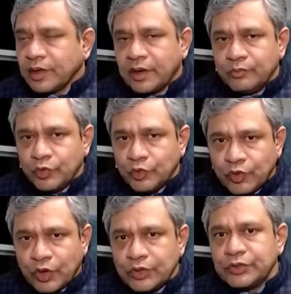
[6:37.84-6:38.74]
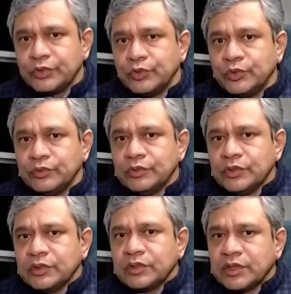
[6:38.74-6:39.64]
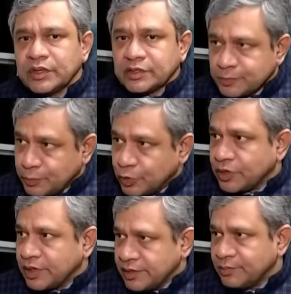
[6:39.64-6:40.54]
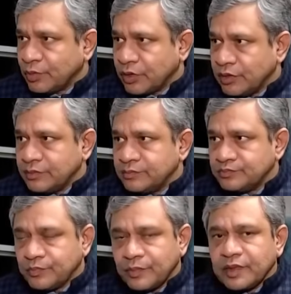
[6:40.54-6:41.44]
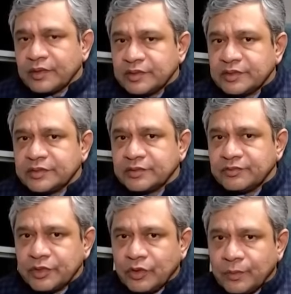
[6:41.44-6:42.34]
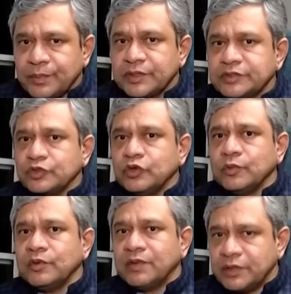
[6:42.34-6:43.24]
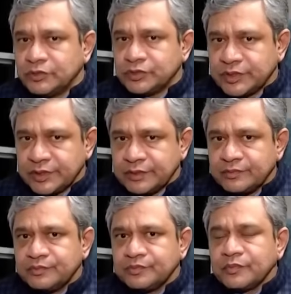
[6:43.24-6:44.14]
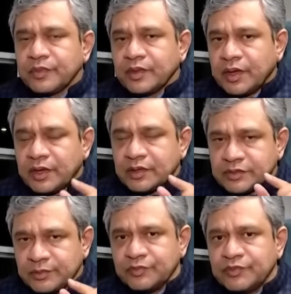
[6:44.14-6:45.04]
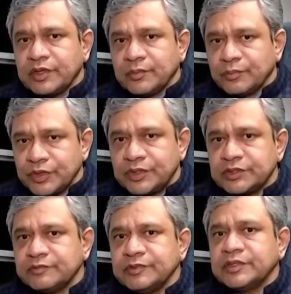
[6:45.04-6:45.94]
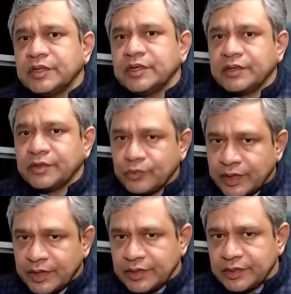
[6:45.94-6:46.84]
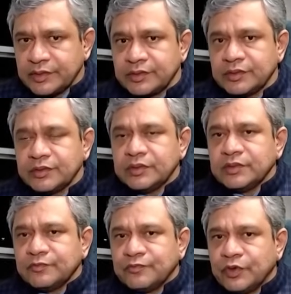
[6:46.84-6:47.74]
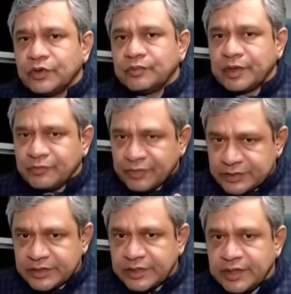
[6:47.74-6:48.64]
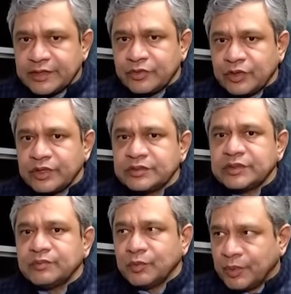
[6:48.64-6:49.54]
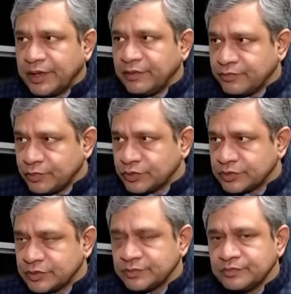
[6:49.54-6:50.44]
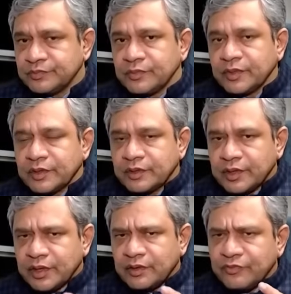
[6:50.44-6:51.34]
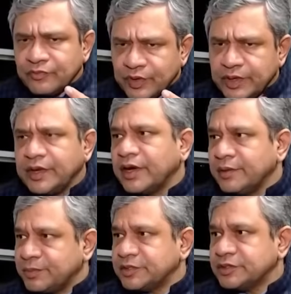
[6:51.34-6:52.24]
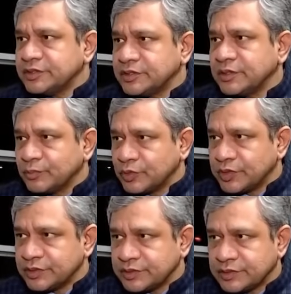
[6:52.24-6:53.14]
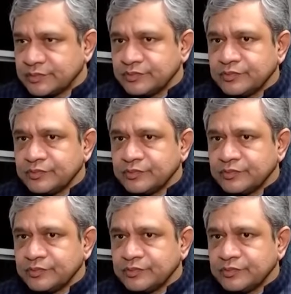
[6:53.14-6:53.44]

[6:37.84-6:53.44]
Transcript: and move on to an export-led model. This is a very complex global value chain, and some of the components which are required for manufacturing electronics and mobile phones, they are very high precision components.